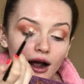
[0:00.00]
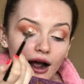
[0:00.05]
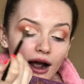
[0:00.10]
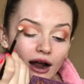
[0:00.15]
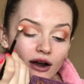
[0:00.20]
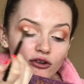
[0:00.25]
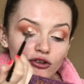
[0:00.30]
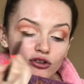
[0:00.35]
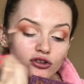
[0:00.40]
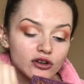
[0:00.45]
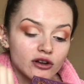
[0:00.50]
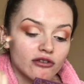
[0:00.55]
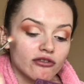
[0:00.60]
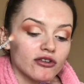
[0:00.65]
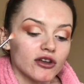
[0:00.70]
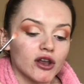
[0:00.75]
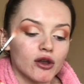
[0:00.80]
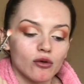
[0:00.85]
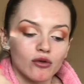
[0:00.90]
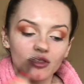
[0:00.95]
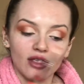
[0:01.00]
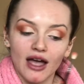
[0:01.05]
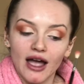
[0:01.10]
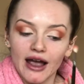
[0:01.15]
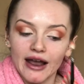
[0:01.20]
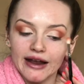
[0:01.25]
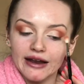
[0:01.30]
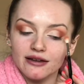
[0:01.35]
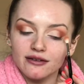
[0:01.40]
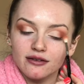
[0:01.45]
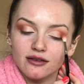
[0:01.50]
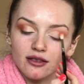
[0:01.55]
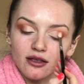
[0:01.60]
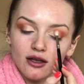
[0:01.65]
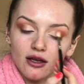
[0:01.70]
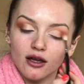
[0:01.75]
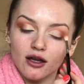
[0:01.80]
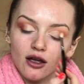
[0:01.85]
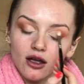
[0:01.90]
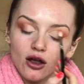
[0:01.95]
and just diffuse that into
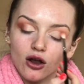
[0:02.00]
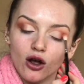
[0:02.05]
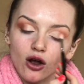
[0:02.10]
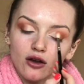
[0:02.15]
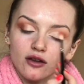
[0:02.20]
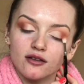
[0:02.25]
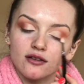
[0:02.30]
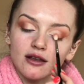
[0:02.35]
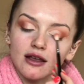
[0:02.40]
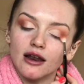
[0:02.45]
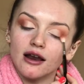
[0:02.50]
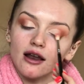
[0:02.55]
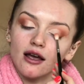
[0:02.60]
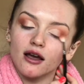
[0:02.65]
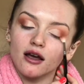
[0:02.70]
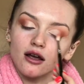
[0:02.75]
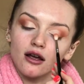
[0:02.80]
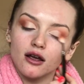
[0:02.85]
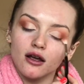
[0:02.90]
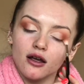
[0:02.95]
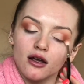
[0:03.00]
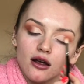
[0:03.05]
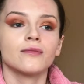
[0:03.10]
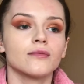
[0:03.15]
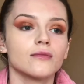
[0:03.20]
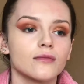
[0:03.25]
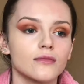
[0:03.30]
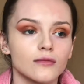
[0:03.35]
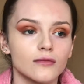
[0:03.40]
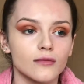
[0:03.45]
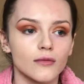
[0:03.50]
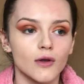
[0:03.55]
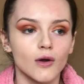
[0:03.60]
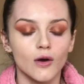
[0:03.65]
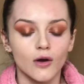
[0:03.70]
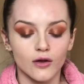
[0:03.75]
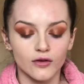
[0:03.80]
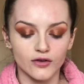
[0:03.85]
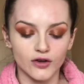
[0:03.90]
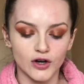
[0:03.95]
the concealer.
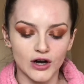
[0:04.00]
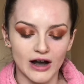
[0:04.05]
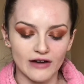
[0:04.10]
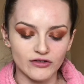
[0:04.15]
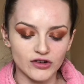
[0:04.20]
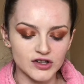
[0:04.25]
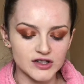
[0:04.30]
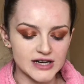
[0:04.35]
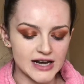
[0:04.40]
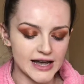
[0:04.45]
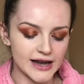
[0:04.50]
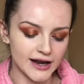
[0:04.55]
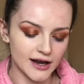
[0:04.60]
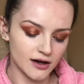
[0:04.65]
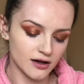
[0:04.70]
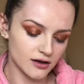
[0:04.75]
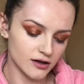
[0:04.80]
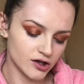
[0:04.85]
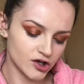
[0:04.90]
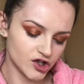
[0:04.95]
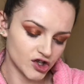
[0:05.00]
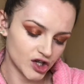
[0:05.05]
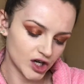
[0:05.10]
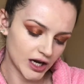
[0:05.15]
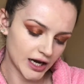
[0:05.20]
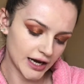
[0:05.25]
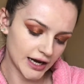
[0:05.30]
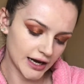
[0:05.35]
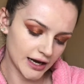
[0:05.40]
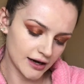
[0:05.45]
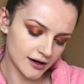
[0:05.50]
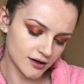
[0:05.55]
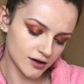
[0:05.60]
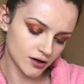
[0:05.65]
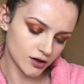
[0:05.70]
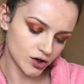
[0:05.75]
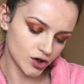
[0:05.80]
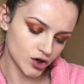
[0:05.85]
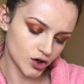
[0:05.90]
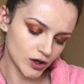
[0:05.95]
So I've just taken the shade
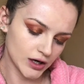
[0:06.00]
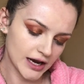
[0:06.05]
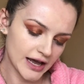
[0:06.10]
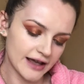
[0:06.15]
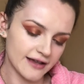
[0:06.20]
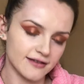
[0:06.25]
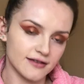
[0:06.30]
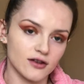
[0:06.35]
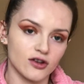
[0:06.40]
Jules